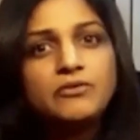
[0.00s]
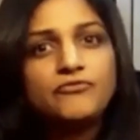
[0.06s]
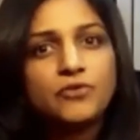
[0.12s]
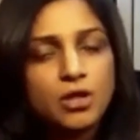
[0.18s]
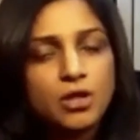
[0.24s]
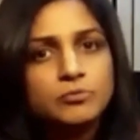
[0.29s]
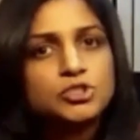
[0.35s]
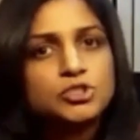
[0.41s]

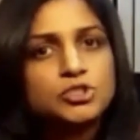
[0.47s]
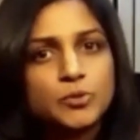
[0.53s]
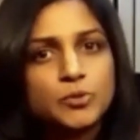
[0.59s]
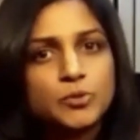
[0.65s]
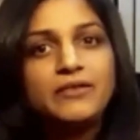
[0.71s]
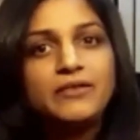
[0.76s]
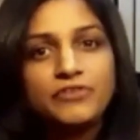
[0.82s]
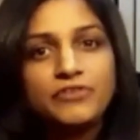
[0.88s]
almost
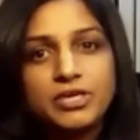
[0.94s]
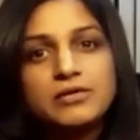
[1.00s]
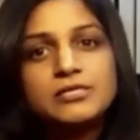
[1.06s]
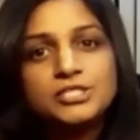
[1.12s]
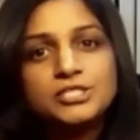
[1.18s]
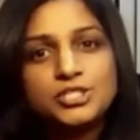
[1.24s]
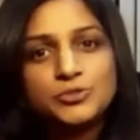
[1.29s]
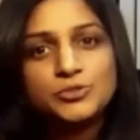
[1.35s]
12
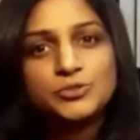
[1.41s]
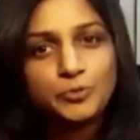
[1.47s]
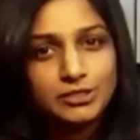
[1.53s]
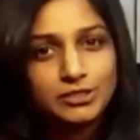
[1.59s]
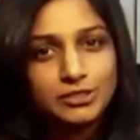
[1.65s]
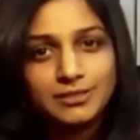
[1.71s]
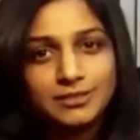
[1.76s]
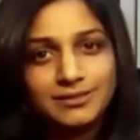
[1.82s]
years to
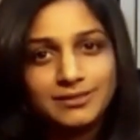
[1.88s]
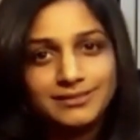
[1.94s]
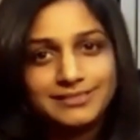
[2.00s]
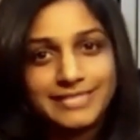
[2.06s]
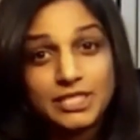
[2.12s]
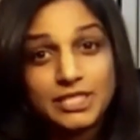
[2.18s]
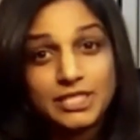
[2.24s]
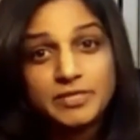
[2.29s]
put the
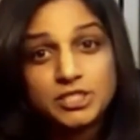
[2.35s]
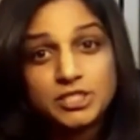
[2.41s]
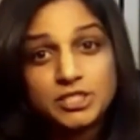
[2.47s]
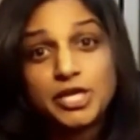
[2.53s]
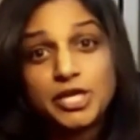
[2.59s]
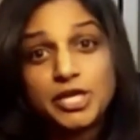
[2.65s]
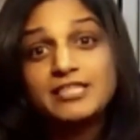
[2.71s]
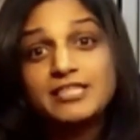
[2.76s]
database
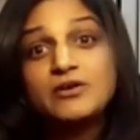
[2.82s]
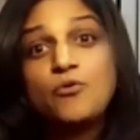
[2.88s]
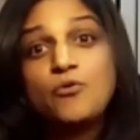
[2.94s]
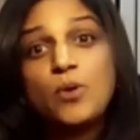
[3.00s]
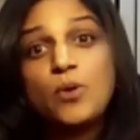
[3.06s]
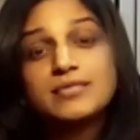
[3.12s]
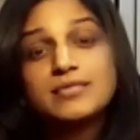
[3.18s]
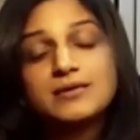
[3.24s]
together,
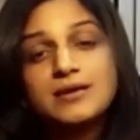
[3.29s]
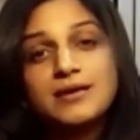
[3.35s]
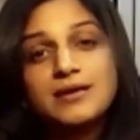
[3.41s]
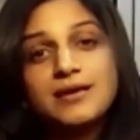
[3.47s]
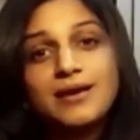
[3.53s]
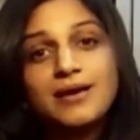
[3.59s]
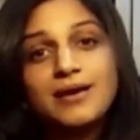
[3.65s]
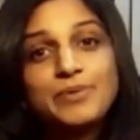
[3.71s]
with
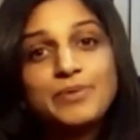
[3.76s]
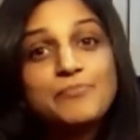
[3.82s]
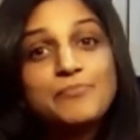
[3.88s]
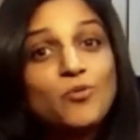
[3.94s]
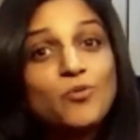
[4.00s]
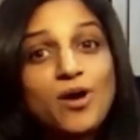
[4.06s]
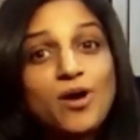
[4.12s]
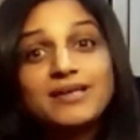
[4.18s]

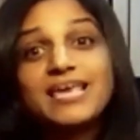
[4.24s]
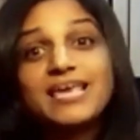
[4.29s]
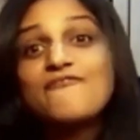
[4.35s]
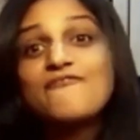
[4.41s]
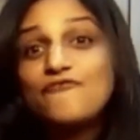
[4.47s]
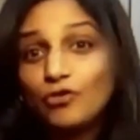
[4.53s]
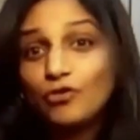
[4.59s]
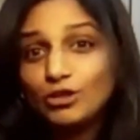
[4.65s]
people
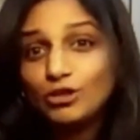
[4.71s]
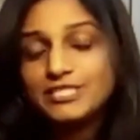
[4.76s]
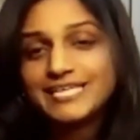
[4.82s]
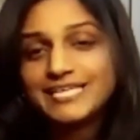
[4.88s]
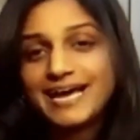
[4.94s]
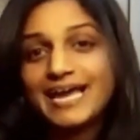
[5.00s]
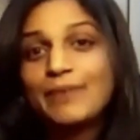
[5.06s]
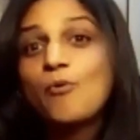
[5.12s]
working
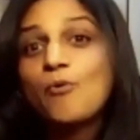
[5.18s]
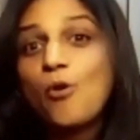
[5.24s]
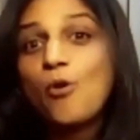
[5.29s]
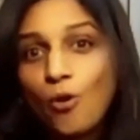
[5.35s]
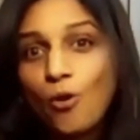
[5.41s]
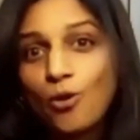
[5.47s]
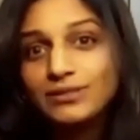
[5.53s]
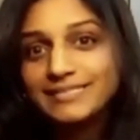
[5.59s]
full-time
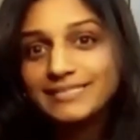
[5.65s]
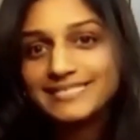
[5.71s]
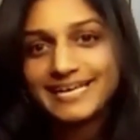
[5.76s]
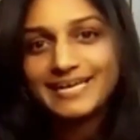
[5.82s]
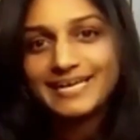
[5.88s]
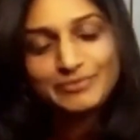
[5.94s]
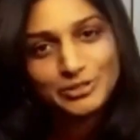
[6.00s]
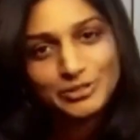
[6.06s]
all the
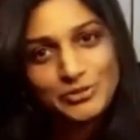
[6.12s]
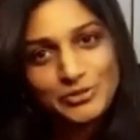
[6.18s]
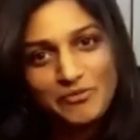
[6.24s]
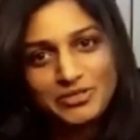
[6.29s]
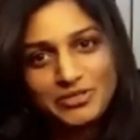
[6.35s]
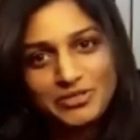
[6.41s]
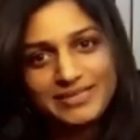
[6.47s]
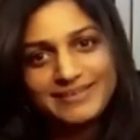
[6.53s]
time
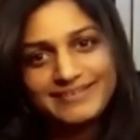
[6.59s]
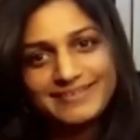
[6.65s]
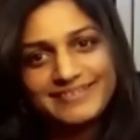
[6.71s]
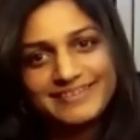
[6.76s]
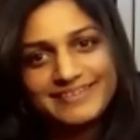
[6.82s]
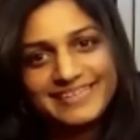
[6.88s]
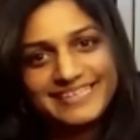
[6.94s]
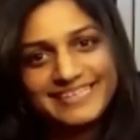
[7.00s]
throughout the
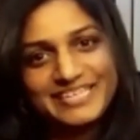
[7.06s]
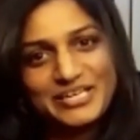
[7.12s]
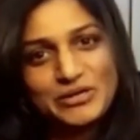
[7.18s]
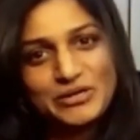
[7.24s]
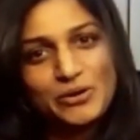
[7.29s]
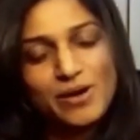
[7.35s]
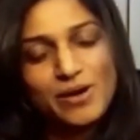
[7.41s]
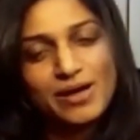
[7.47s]
year,
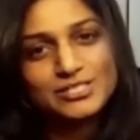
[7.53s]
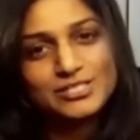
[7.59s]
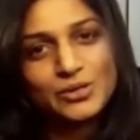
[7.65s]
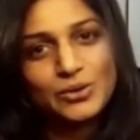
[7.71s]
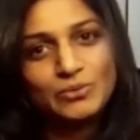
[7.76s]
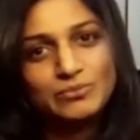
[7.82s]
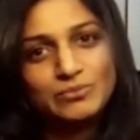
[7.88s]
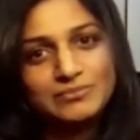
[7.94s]

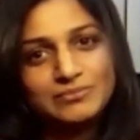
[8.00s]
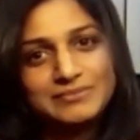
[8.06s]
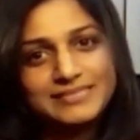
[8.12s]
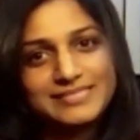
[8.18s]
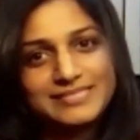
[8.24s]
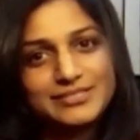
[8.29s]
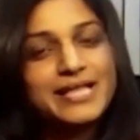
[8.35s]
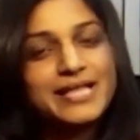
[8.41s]
So
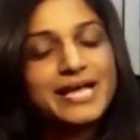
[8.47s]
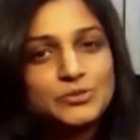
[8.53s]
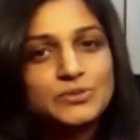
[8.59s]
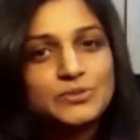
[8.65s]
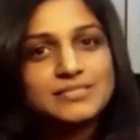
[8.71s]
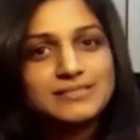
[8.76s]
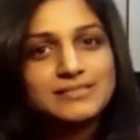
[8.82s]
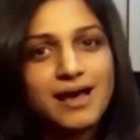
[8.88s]
that
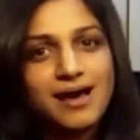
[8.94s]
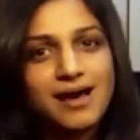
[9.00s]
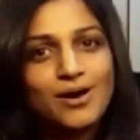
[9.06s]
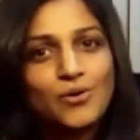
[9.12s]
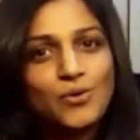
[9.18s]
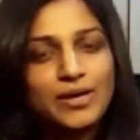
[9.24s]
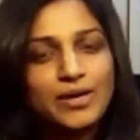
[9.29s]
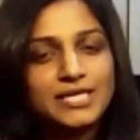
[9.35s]
was
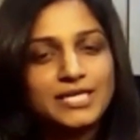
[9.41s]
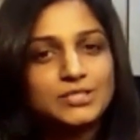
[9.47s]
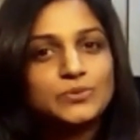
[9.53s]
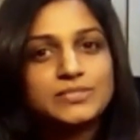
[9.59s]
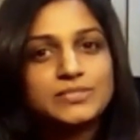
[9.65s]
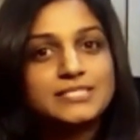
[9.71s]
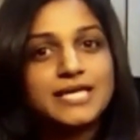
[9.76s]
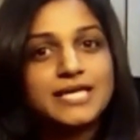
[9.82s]
how it
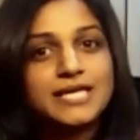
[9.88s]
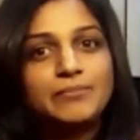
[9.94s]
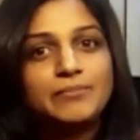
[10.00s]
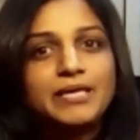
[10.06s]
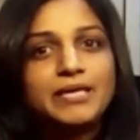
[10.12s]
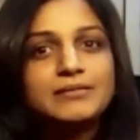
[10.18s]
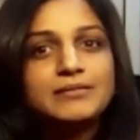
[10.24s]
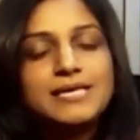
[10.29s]
was done.
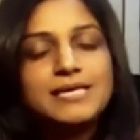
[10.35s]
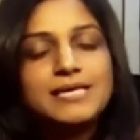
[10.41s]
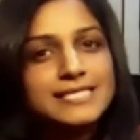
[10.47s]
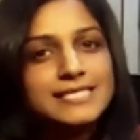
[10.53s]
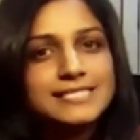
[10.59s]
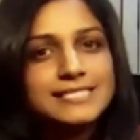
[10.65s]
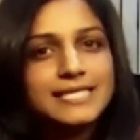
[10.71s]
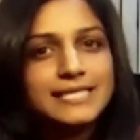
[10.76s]
Because,
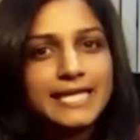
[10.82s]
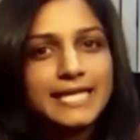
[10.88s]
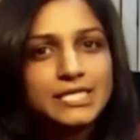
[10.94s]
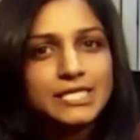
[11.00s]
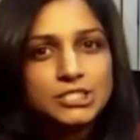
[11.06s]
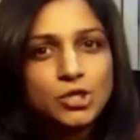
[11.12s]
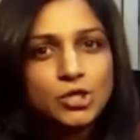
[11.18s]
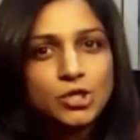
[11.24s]
see,
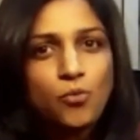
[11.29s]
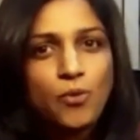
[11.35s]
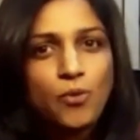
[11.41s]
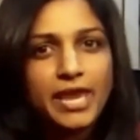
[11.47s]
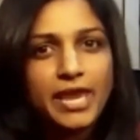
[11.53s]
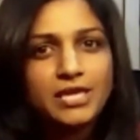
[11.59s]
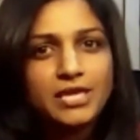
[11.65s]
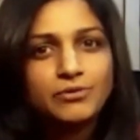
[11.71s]
there's no way
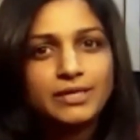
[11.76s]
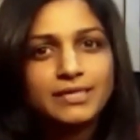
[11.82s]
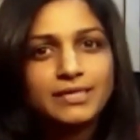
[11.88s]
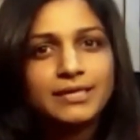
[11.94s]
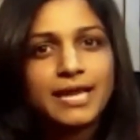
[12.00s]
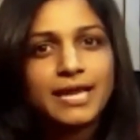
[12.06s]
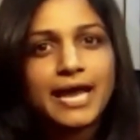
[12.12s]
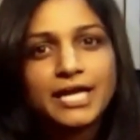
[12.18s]
you
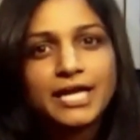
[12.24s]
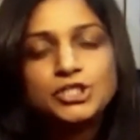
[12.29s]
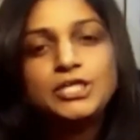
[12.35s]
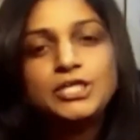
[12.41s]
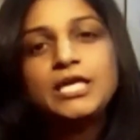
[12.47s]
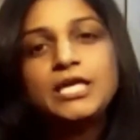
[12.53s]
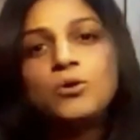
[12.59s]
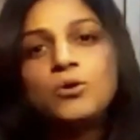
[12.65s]
can
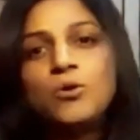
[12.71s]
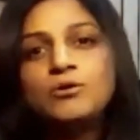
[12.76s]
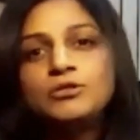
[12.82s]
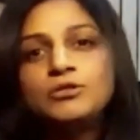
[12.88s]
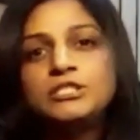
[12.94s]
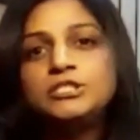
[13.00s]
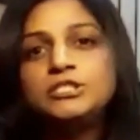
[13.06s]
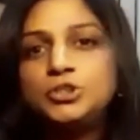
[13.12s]
actually go
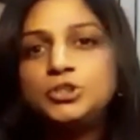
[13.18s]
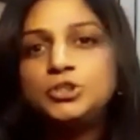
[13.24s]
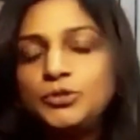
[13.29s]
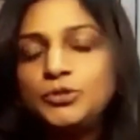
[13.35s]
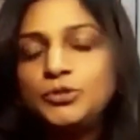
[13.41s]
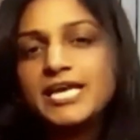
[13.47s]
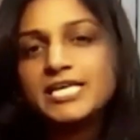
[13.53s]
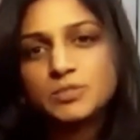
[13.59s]
out and do
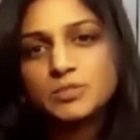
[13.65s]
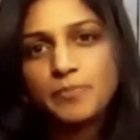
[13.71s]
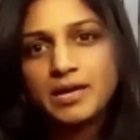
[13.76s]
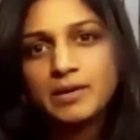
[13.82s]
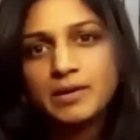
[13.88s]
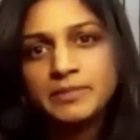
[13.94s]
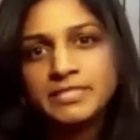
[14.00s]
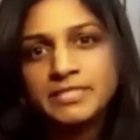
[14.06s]
the
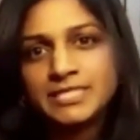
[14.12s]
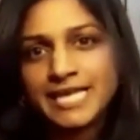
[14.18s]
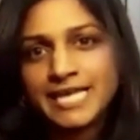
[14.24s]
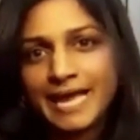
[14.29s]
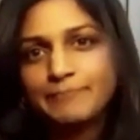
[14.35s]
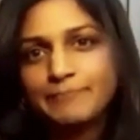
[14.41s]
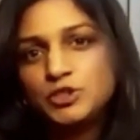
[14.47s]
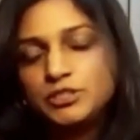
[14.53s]
experiment and
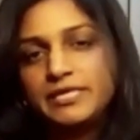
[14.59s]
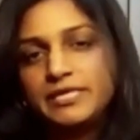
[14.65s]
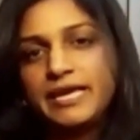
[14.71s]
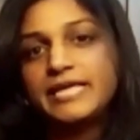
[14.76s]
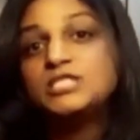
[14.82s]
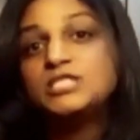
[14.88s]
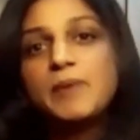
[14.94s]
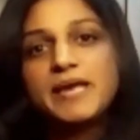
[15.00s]
capture the
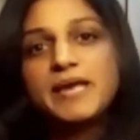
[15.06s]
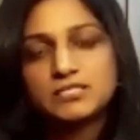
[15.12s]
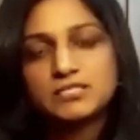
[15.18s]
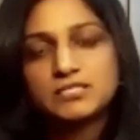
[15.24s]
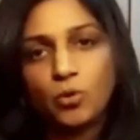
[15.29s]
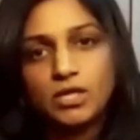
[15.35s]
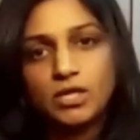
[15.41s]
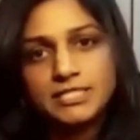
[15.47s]
headspace
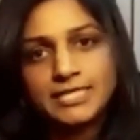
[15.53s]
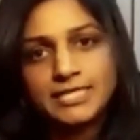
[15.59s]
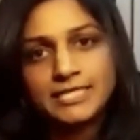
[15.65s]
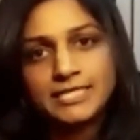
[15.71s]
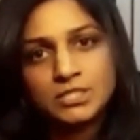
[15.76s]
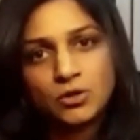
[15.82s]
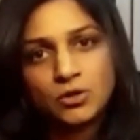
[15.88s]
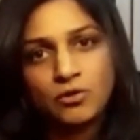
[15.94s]

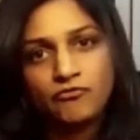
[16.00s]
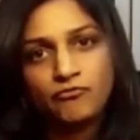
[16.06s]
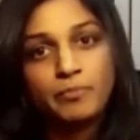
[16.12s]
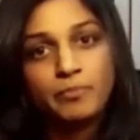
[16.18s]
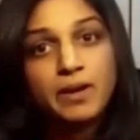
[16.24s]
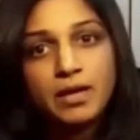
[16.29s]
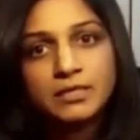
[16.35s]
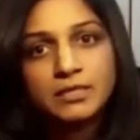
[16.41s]
volatiles of
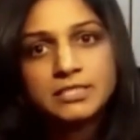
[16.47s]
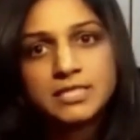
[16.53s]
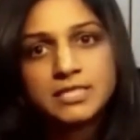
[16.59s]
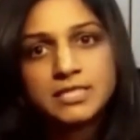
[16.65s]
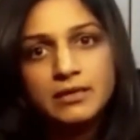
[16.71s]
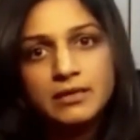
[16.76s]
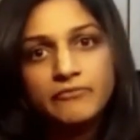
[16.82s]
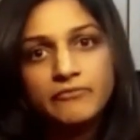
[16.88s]

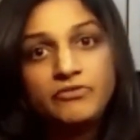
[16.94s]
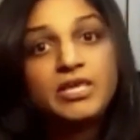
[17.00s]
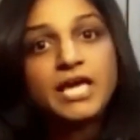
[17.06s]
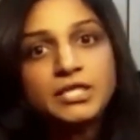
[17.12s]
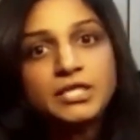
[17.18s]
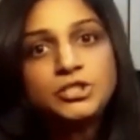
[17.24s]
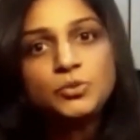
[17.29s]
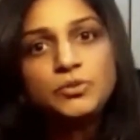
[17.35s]
plants. We
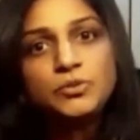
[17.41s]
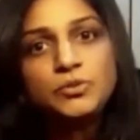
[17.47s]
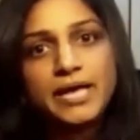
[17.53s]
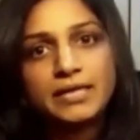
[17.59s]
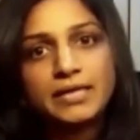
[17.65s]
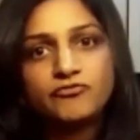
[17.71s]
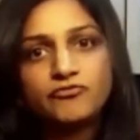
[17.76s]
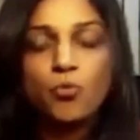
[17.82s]
can do
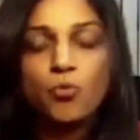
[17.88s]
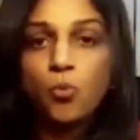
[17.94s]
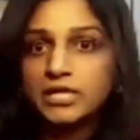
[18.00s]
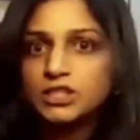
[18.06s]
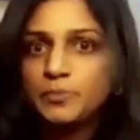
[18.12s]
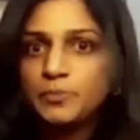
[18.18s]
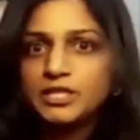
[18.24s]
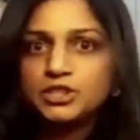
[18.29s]
that for
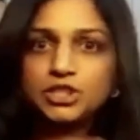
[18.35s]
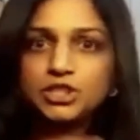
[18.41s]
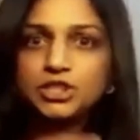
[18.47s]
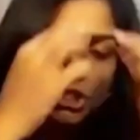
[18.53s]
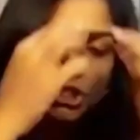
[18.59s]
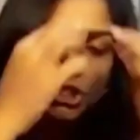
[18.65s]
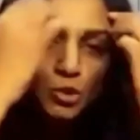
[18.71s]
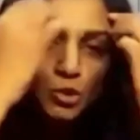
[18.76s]
one
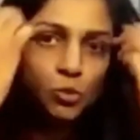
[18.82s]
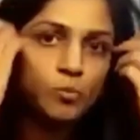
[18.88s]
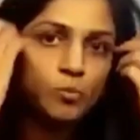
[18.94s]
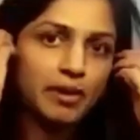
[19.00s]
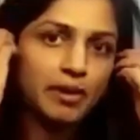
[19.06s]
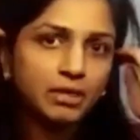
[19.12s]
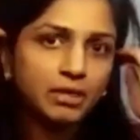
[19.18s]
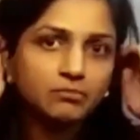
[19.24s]
species, two,
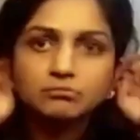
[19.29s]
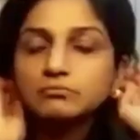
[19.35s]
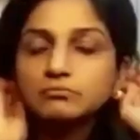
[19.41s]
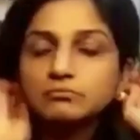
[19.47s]
maybe